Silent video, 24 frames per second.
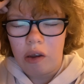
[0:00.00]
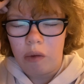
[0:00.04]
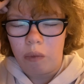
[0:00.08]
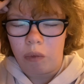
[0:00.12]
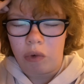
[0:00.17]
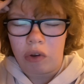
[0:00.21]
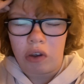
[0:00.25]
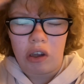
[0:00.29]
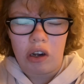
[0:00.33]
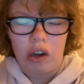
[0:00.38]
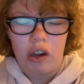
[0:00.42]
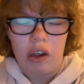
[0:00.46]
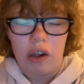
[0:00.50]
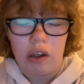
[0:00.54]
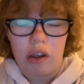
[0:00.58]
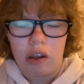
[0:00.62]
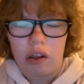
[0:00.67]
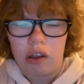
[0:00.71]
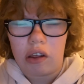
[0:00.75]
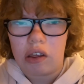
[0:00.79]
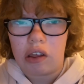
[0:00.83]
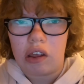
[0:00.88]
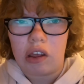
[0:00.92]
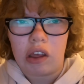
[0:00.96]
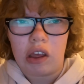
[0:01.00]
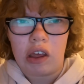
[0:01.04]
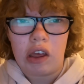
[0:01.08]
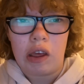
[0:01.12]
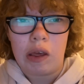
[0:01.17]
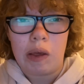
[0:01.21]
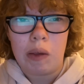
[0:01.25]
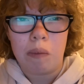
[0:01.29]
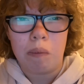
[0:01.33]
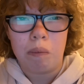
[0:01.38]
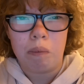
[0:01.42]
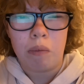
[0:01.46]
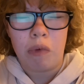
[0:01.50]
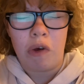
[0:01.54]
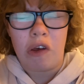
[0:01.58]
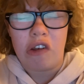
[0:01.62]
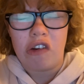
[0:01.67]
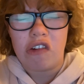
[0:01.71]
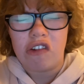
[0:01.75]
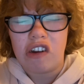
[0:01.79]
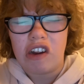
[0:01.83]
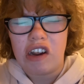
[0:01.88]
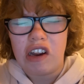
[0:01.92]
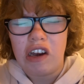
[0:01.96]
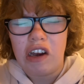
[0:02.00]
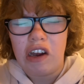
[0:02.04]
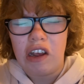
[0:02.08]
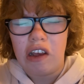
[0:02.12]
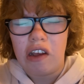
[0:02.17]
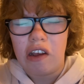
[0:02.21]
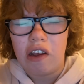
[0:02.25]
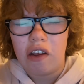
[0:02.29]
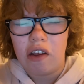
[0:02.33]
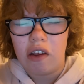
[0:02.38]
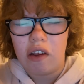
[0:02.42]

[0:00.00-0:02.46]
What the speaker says: We're gonna keep pushing